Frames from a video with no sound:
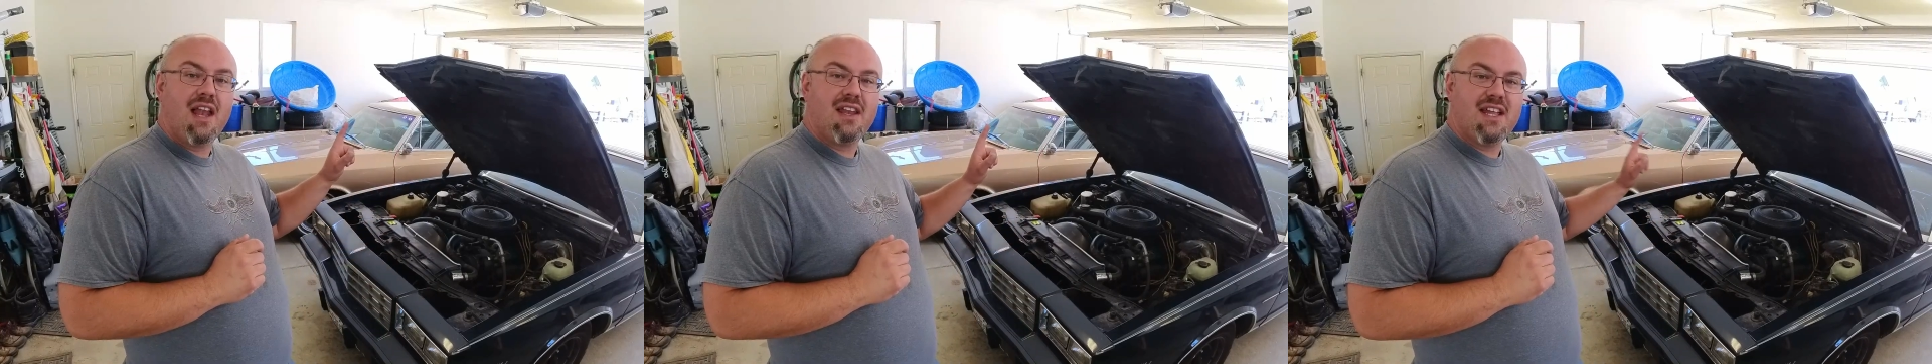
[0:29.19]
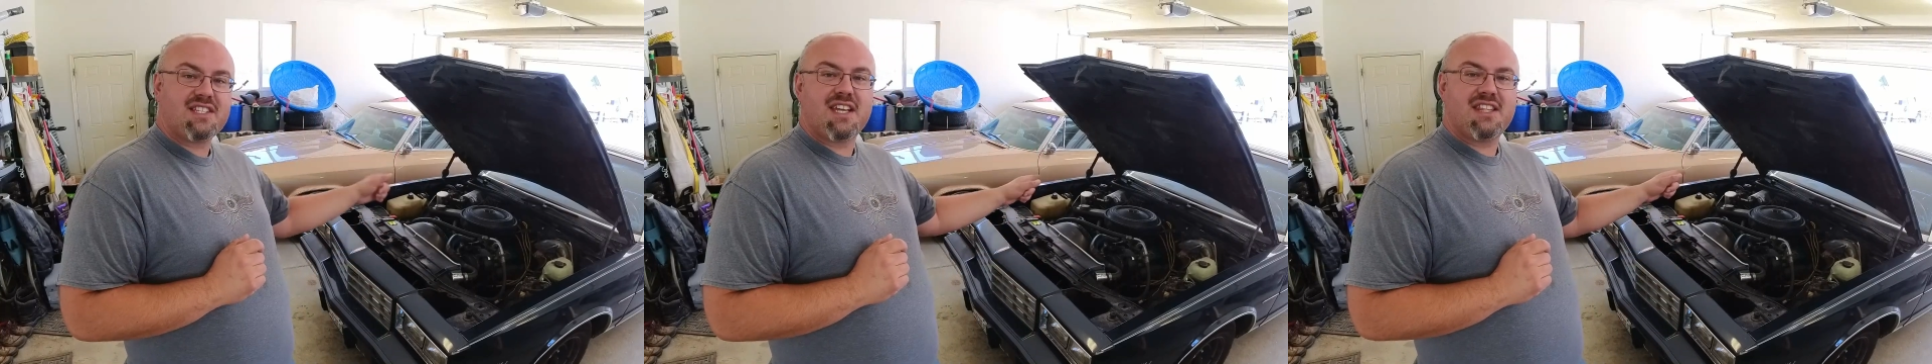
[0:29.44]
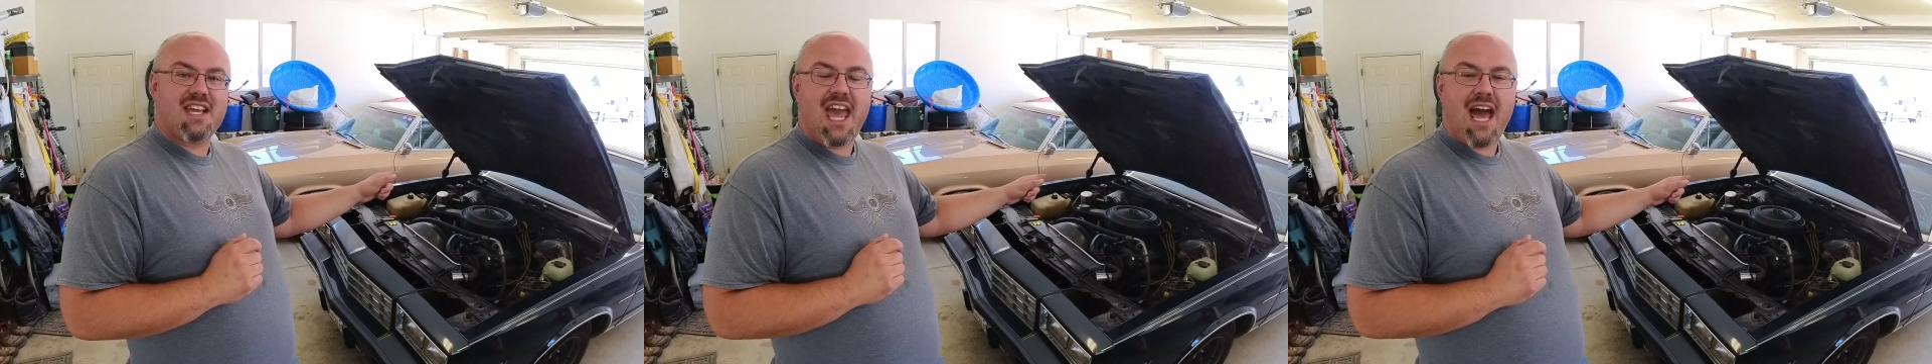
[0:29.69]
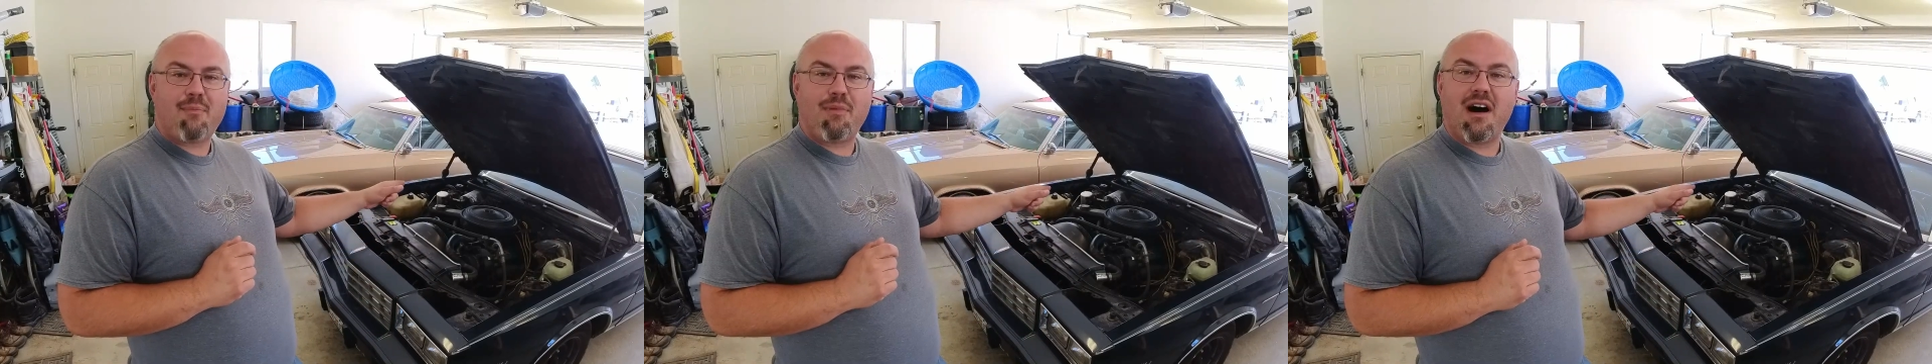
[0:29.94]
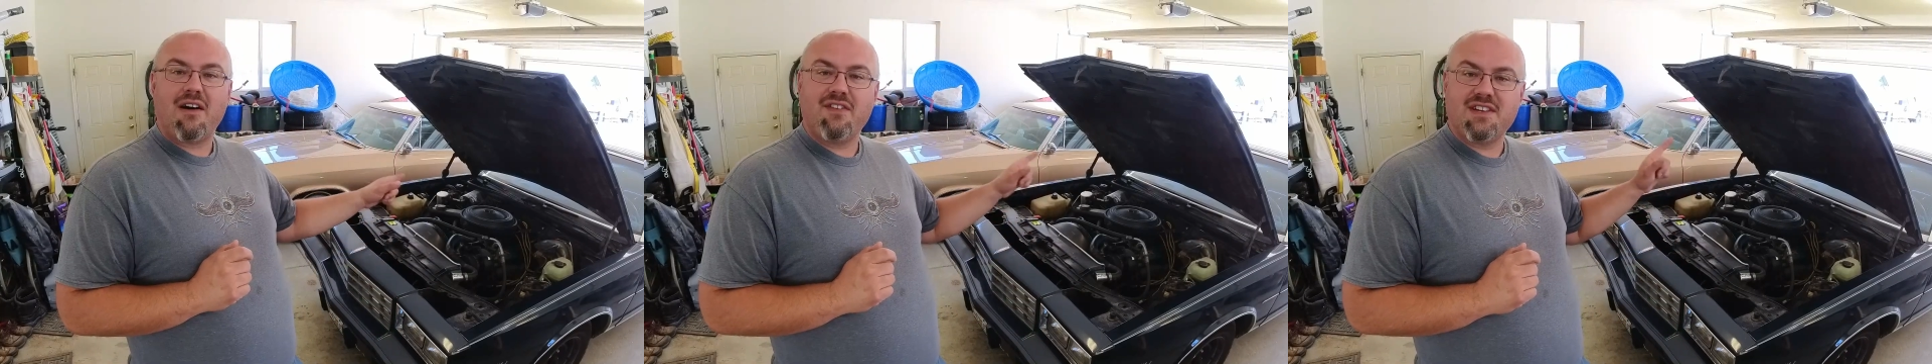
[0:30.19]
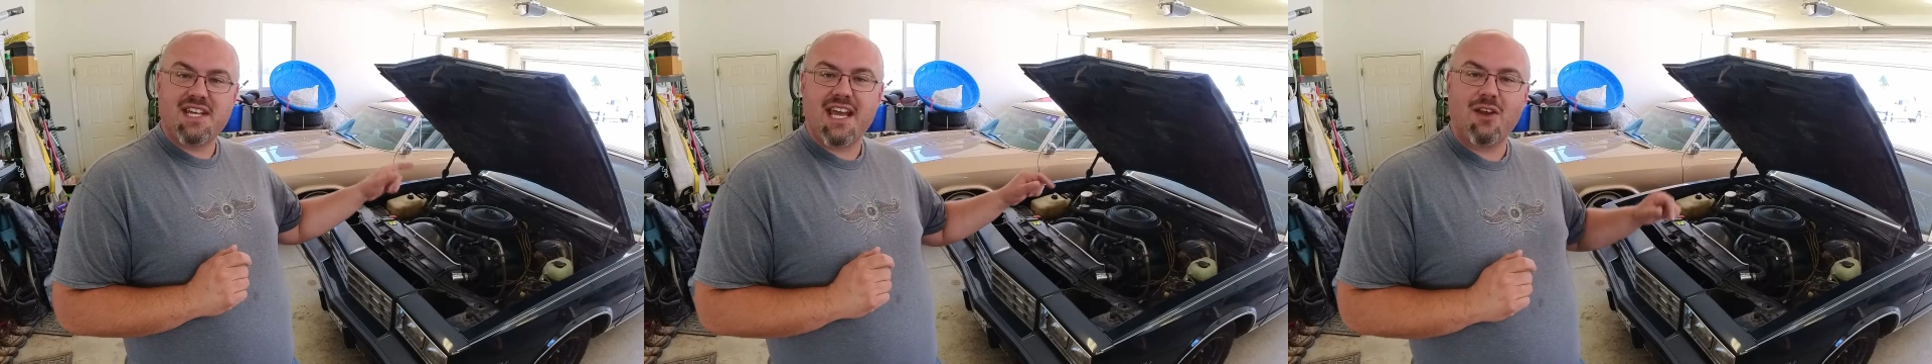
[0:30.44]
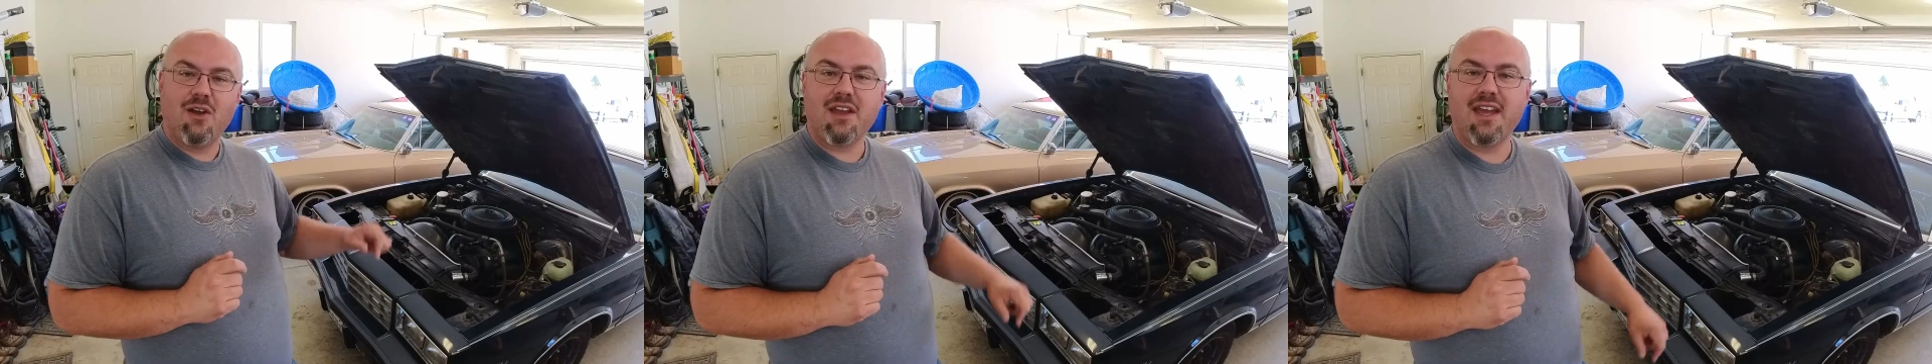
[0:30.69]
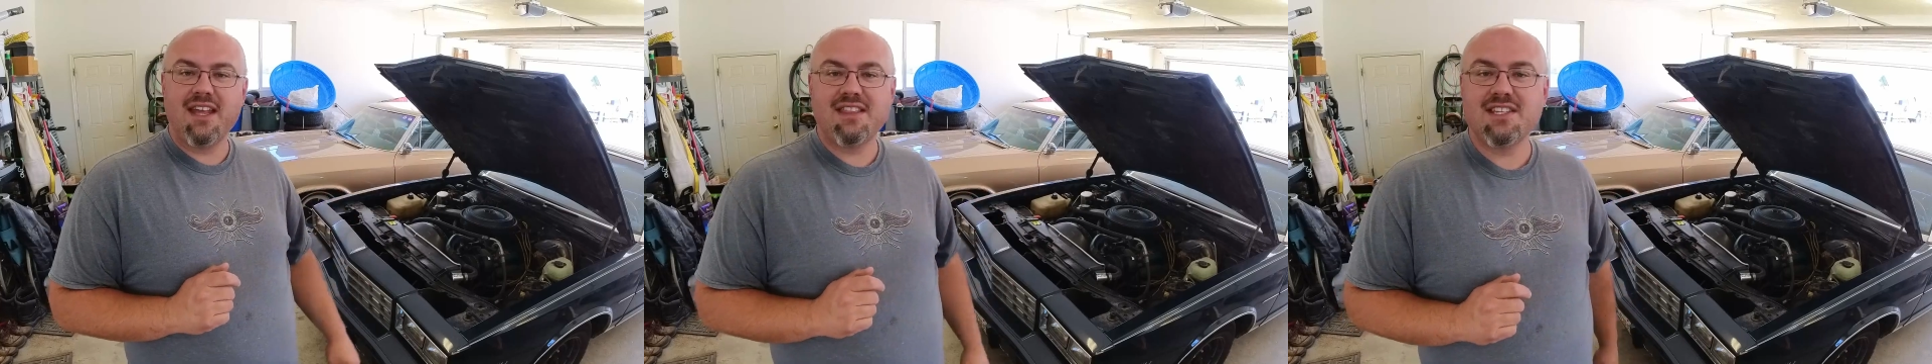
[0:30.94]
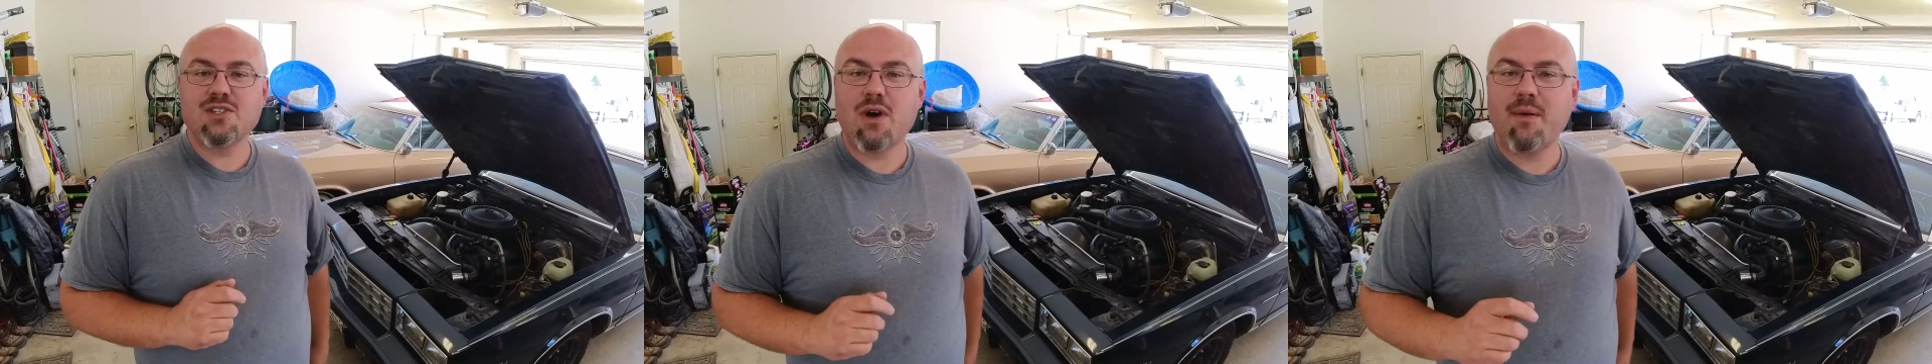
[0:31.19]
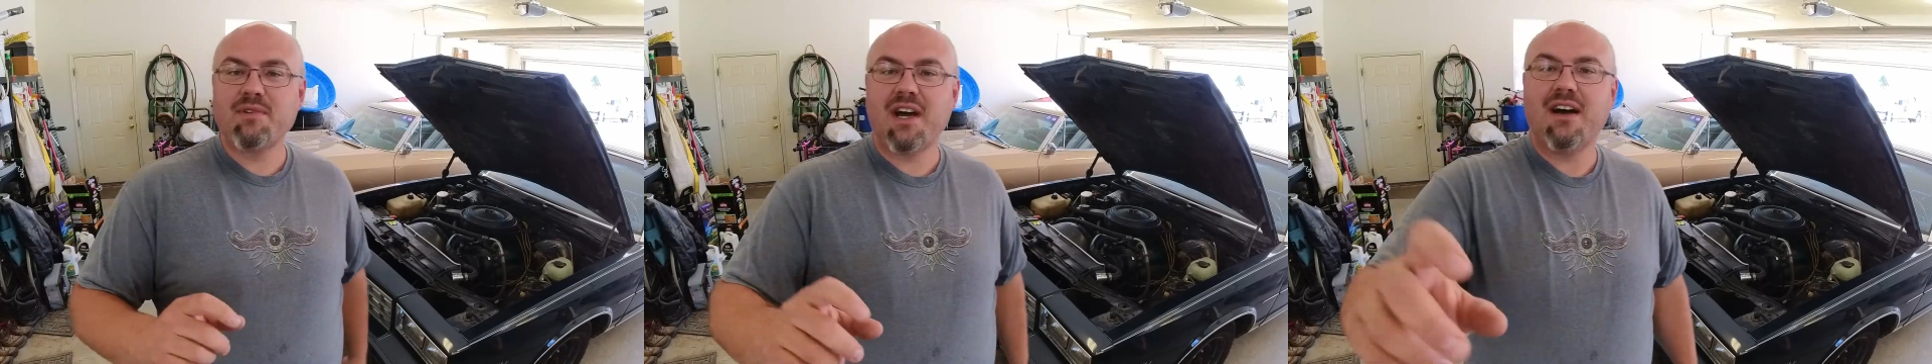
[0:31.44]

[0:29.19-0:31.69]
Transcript: Let's get the cap off and take a look and get this swapped